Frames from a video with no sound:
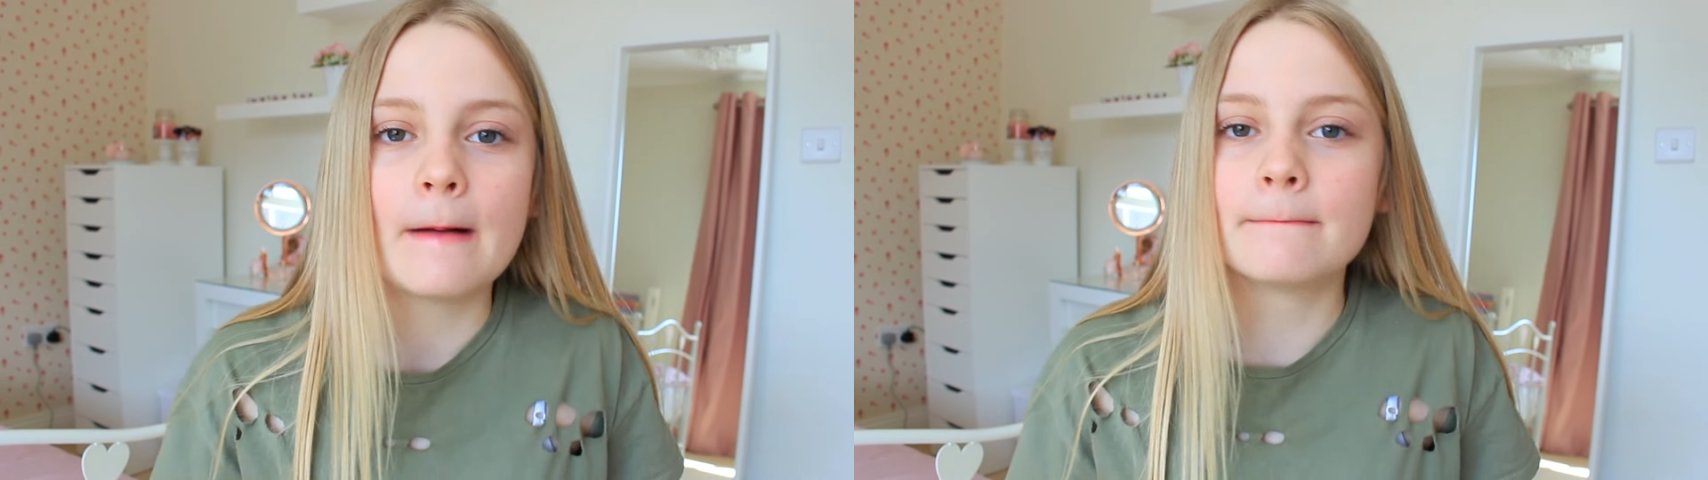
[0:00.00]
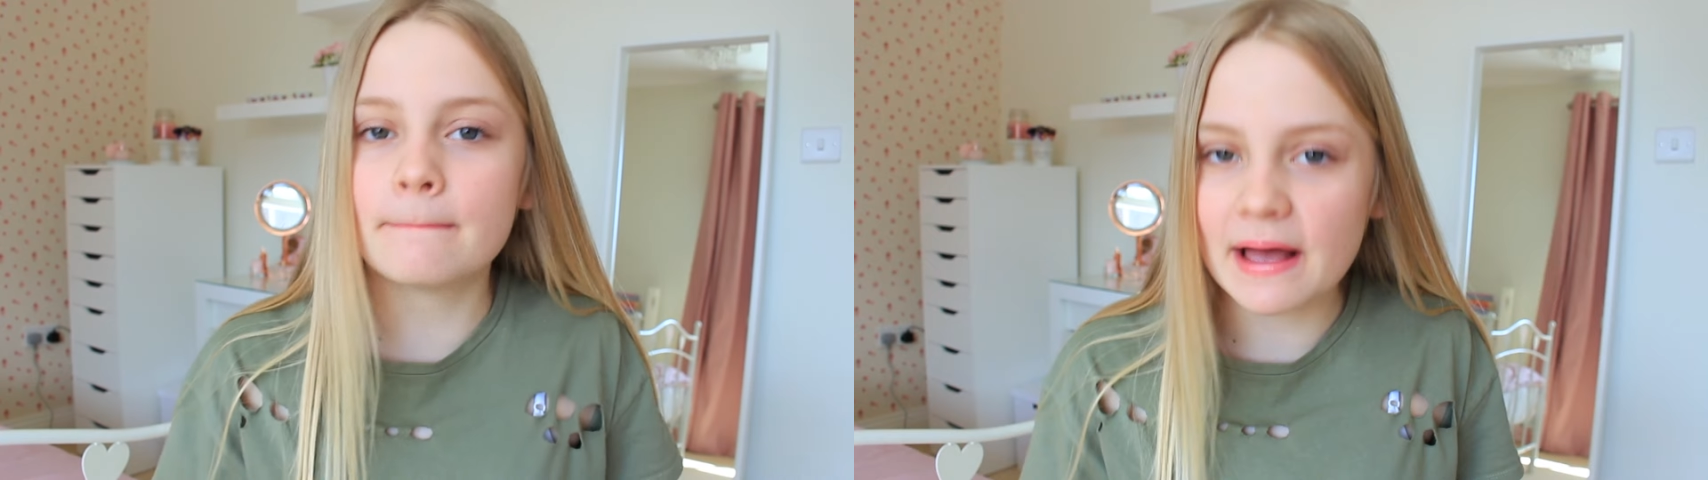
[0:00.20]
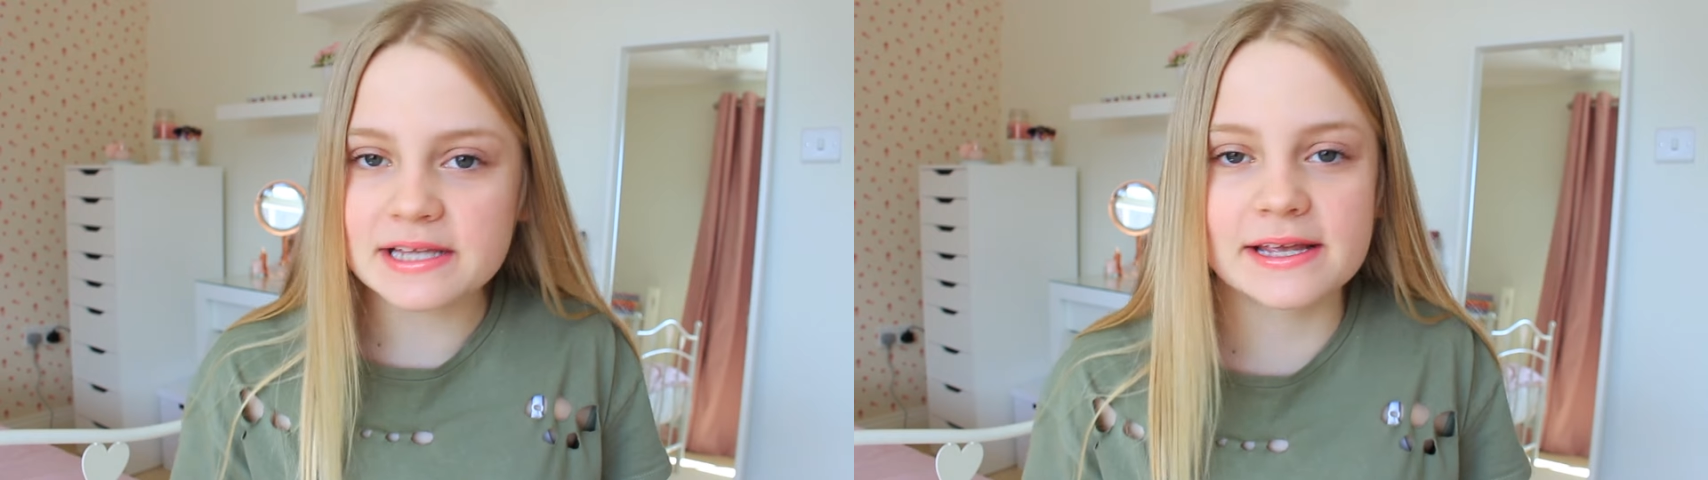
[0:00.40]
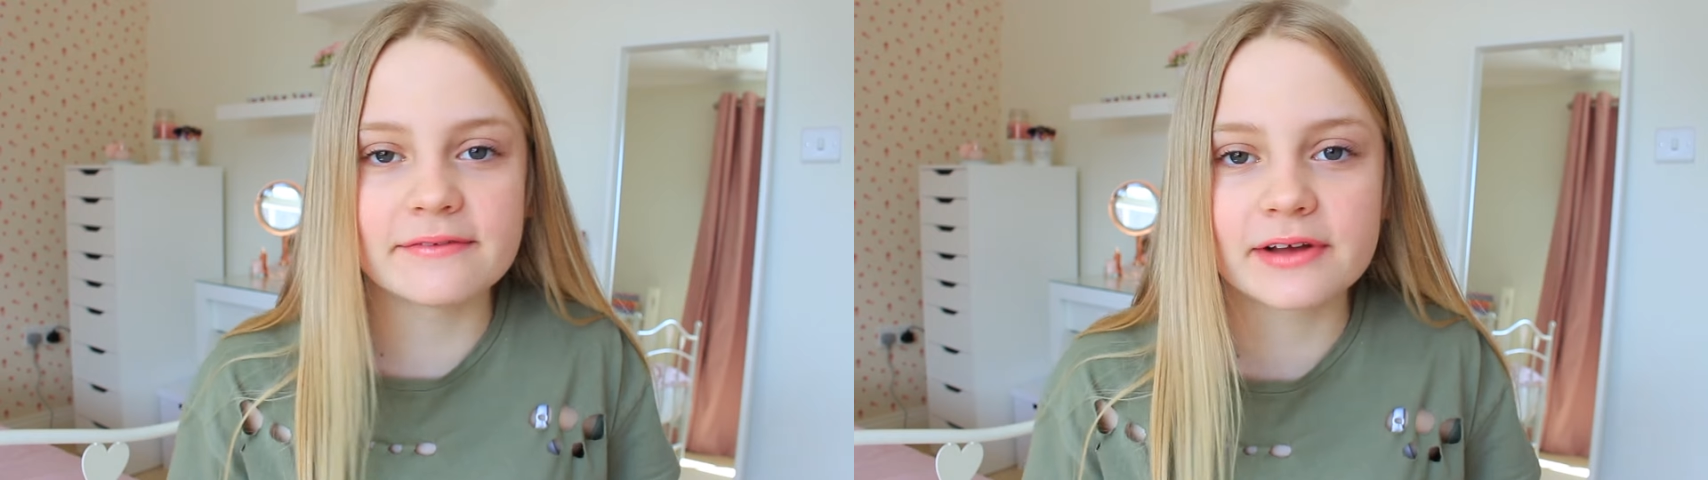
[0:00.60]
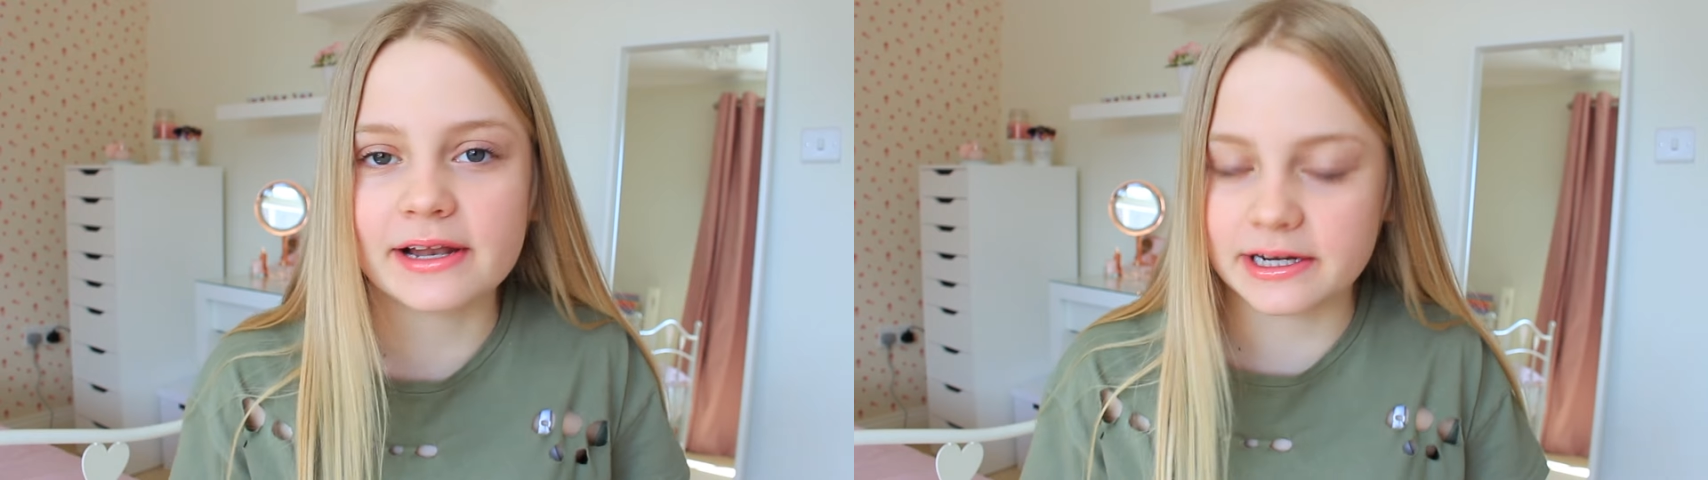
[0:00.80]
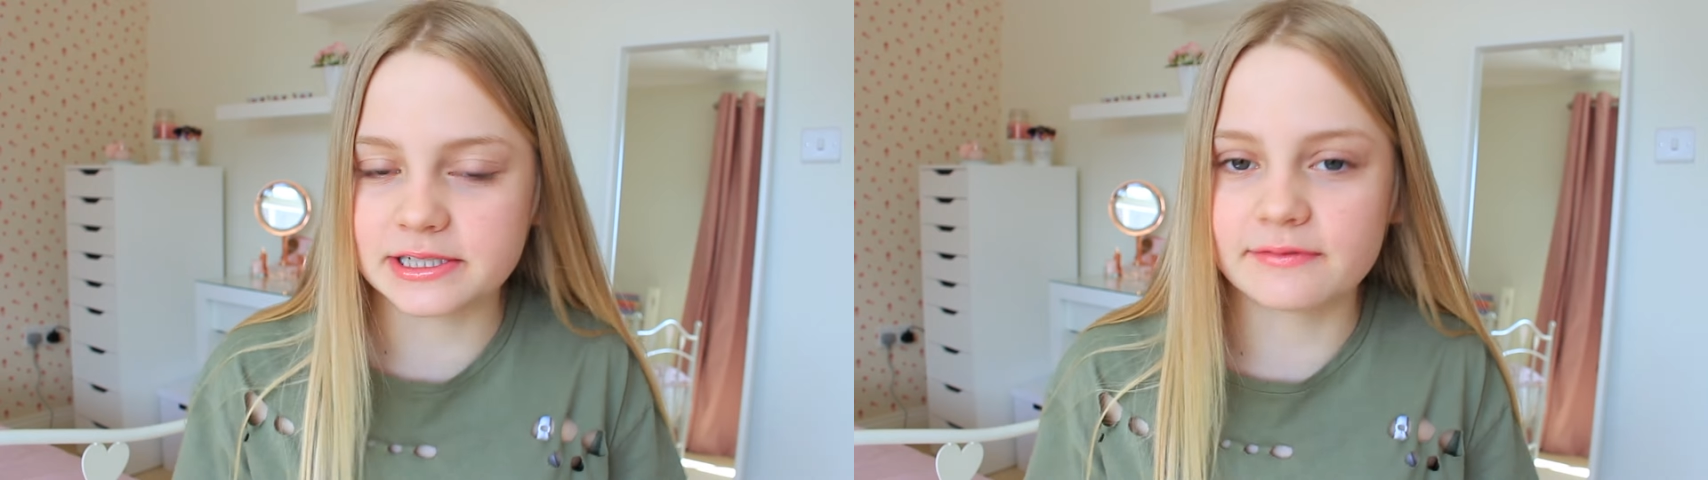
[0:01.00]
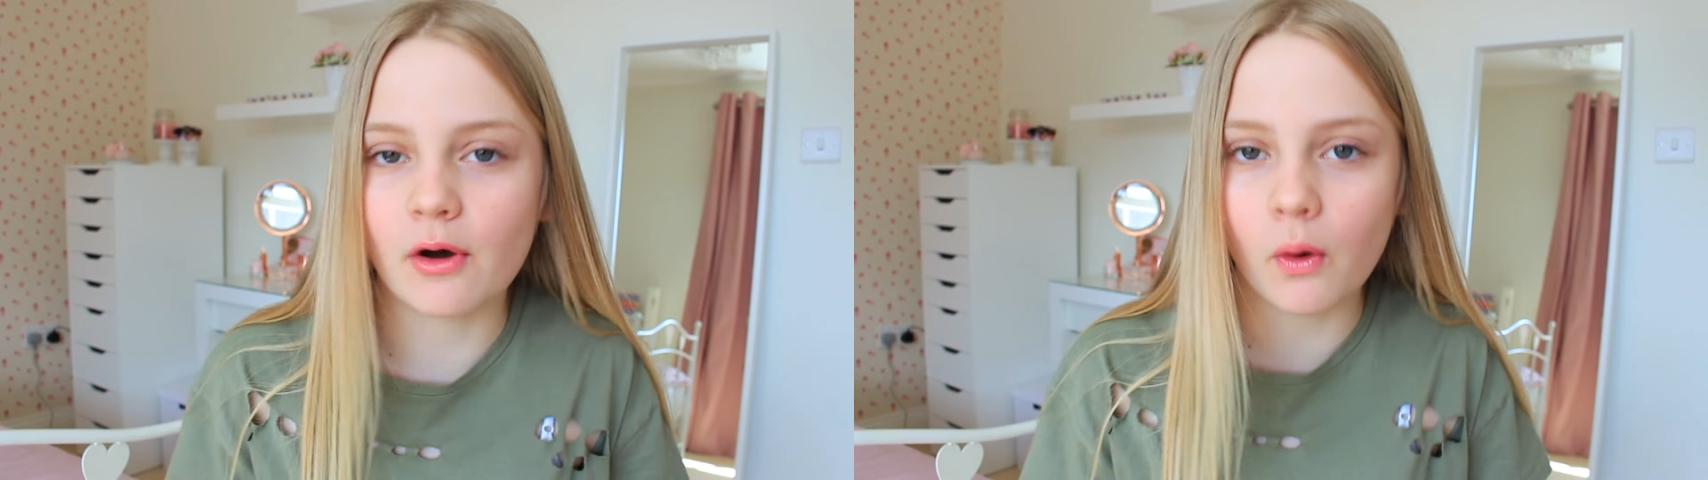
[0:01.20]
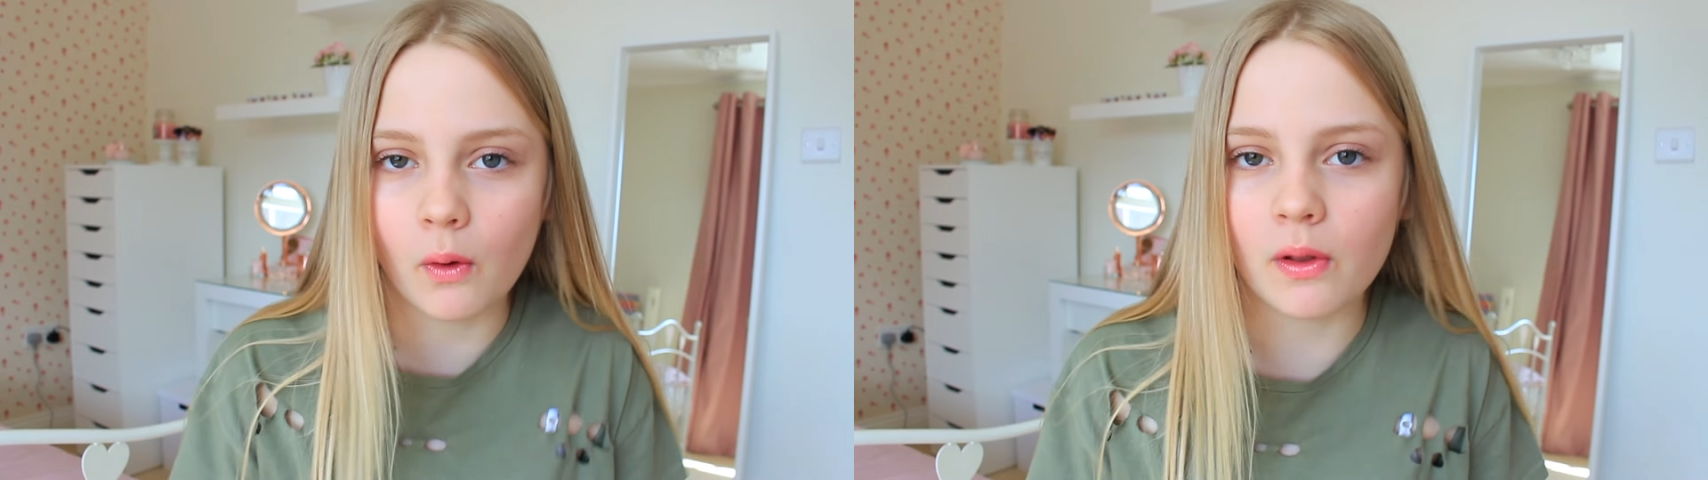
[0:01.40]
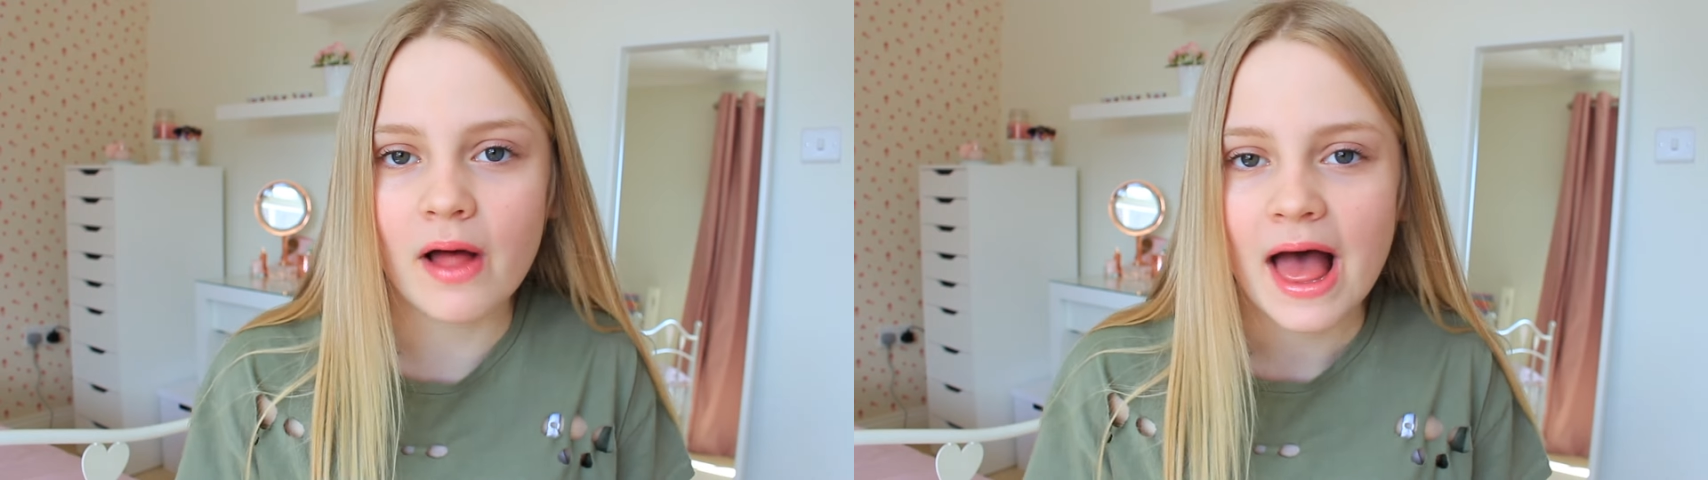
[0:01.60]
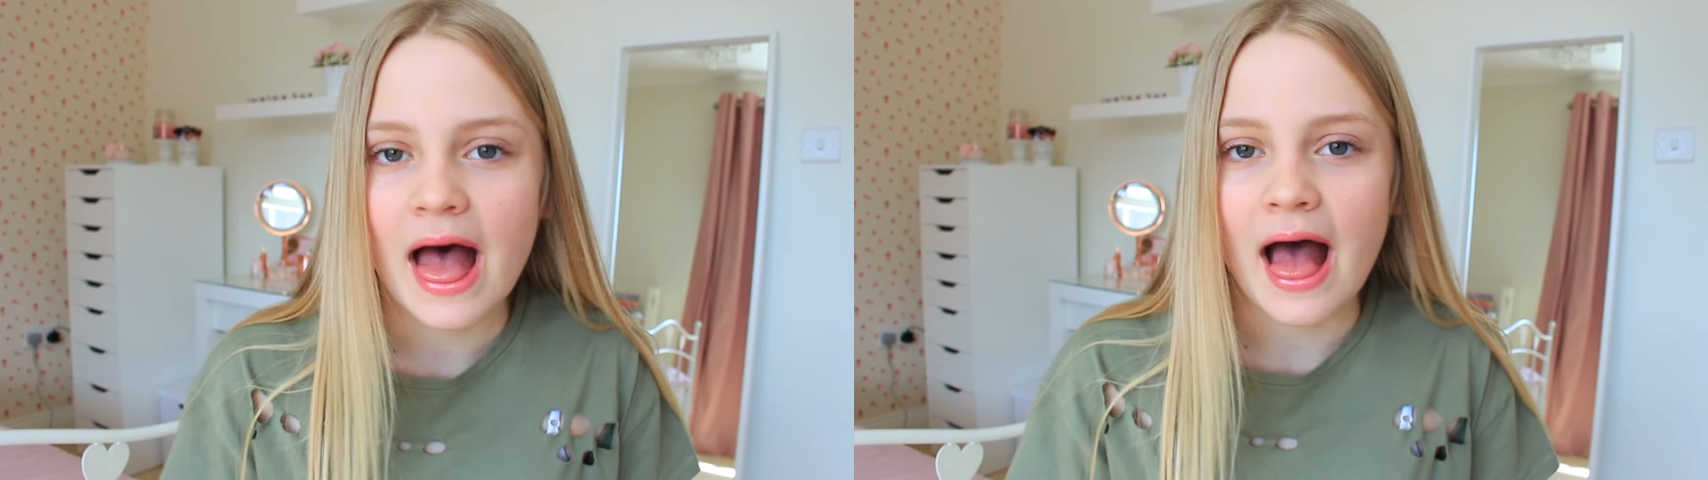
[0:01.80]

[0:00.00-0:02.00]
massive collective haul.